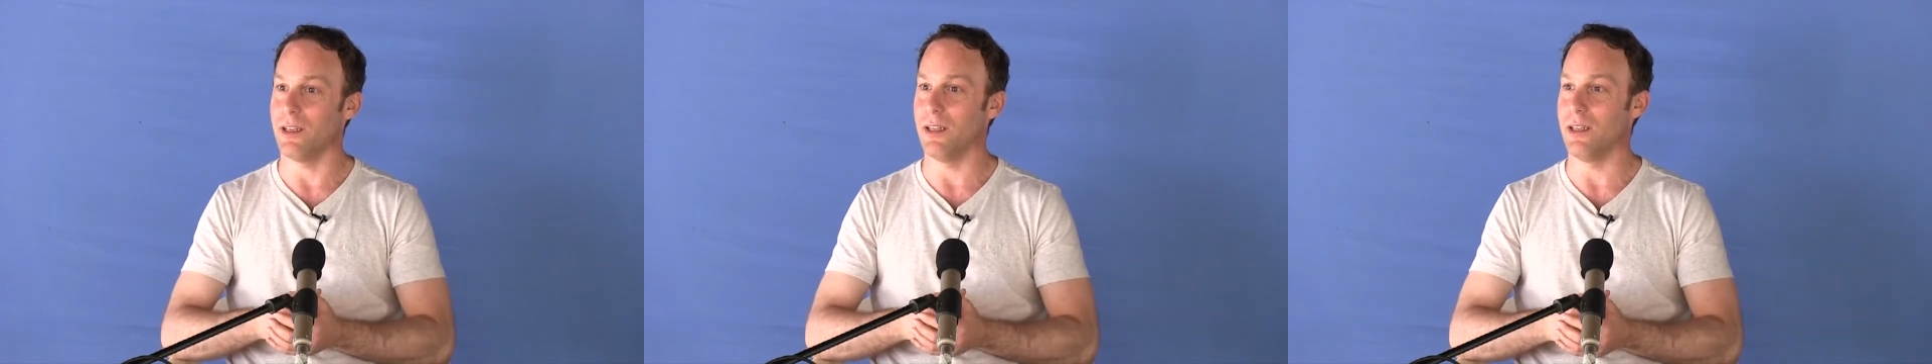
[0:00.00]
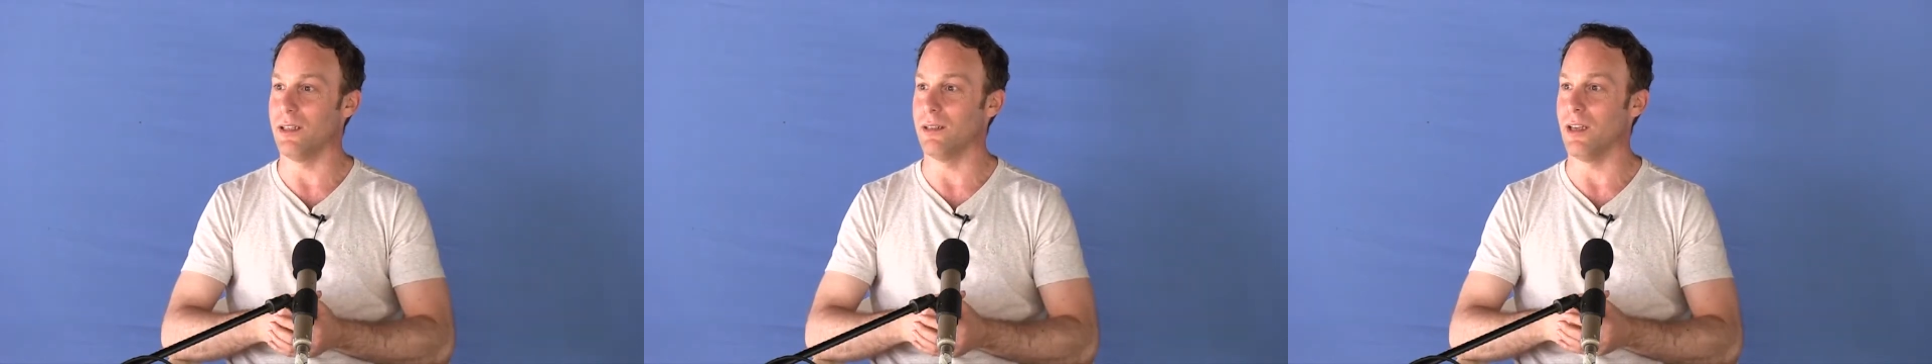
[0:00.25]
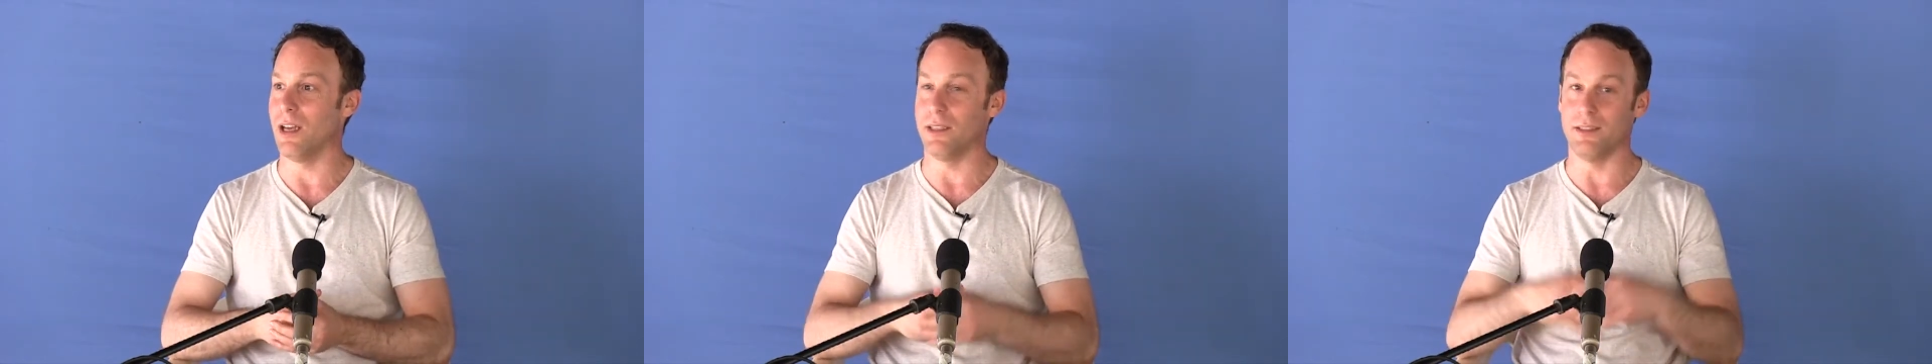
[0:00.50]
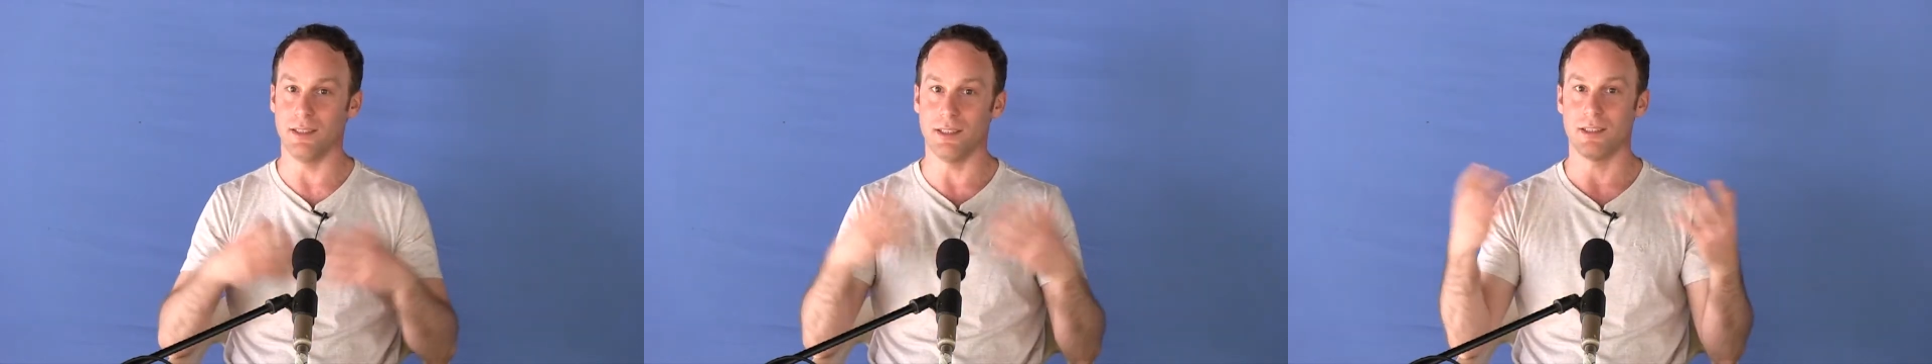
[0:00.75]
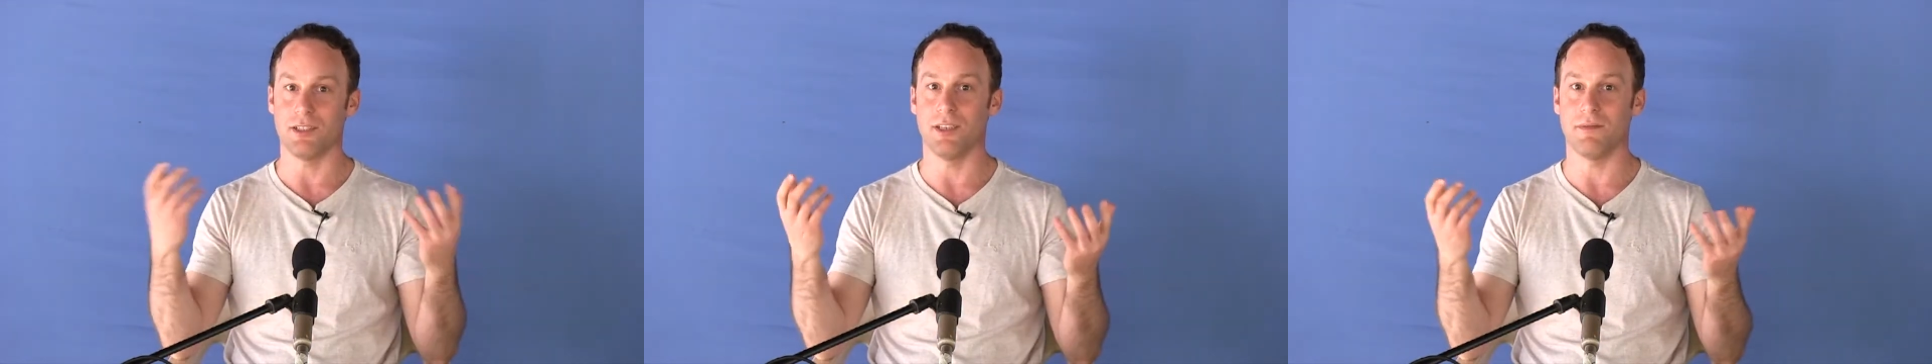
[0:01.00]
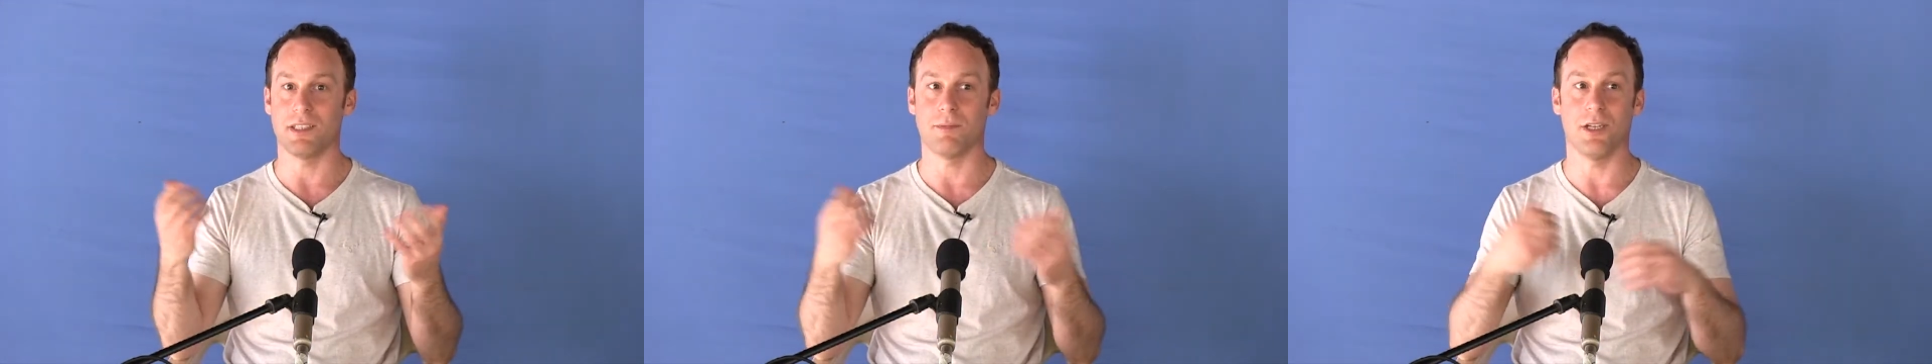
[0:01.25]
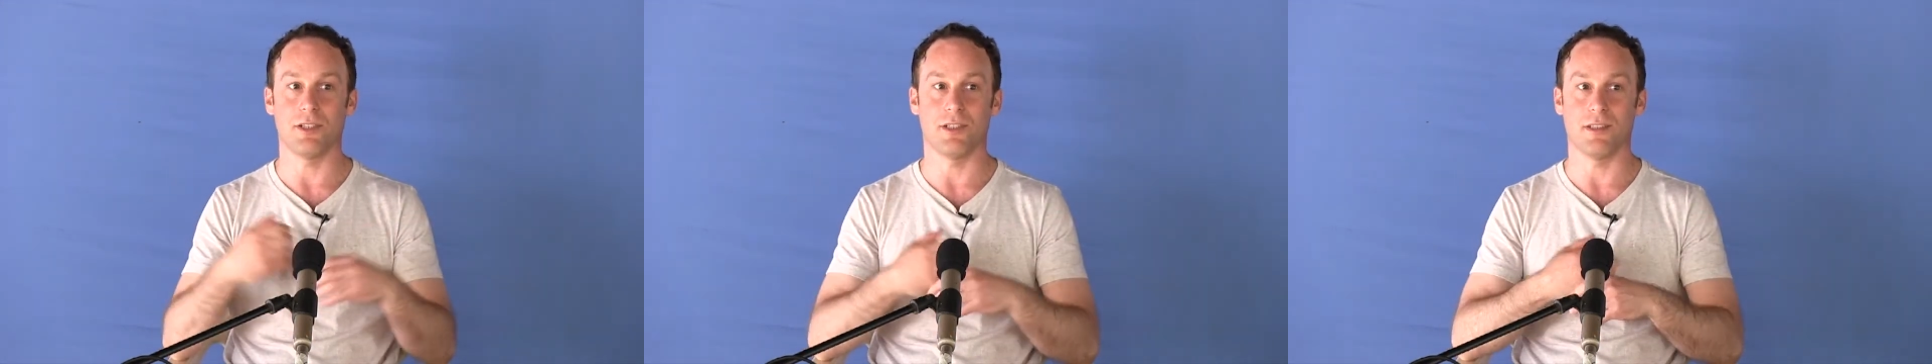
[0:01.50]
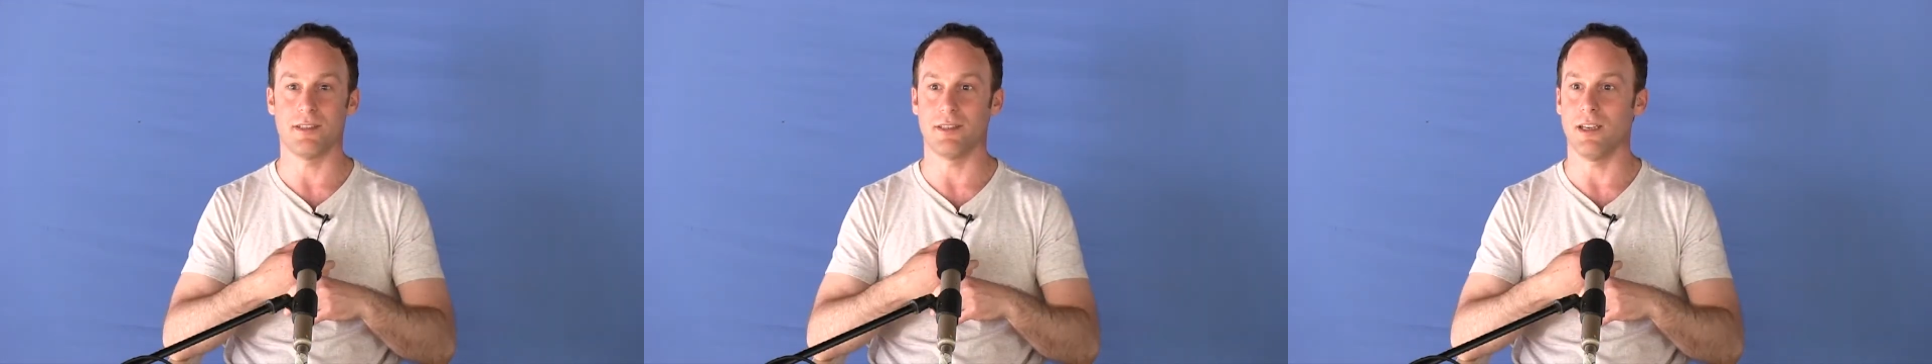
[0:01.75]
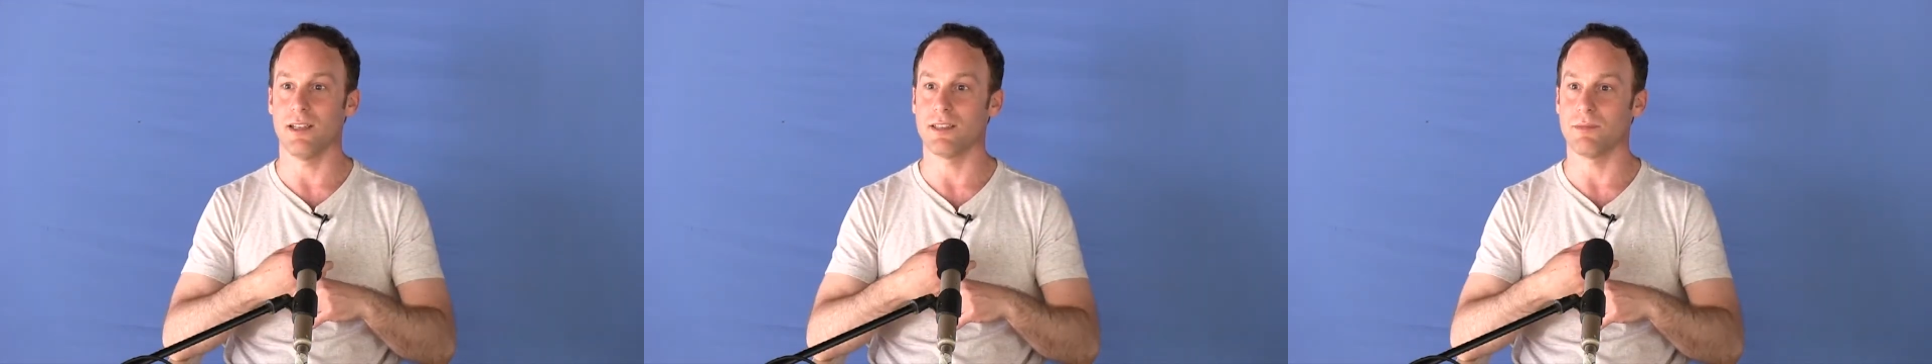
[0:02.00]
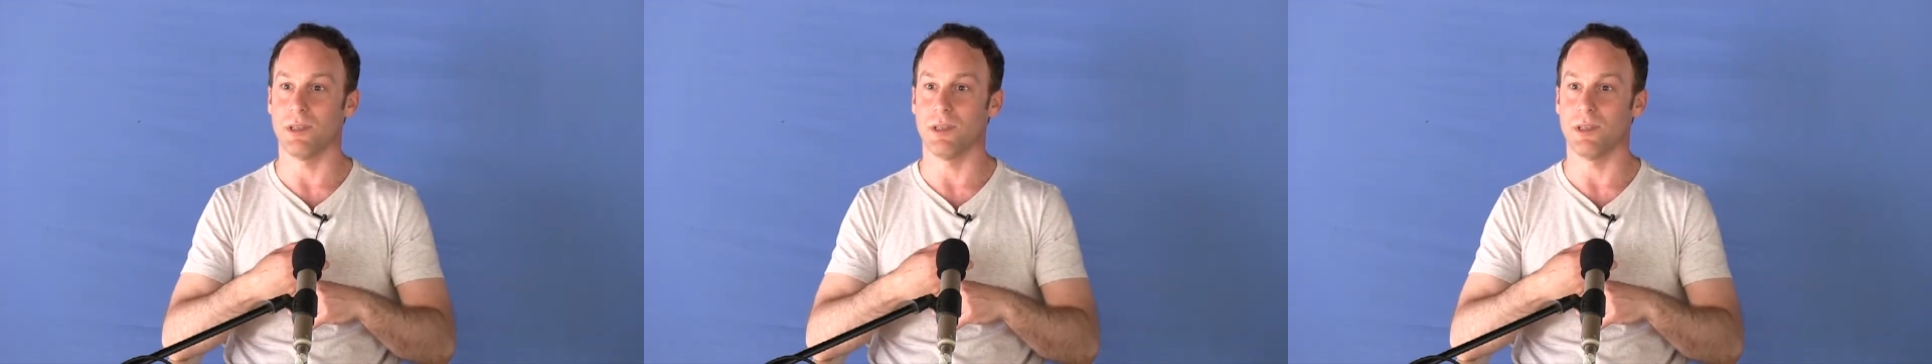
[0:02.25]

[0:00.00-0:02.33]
and I did achieve special states,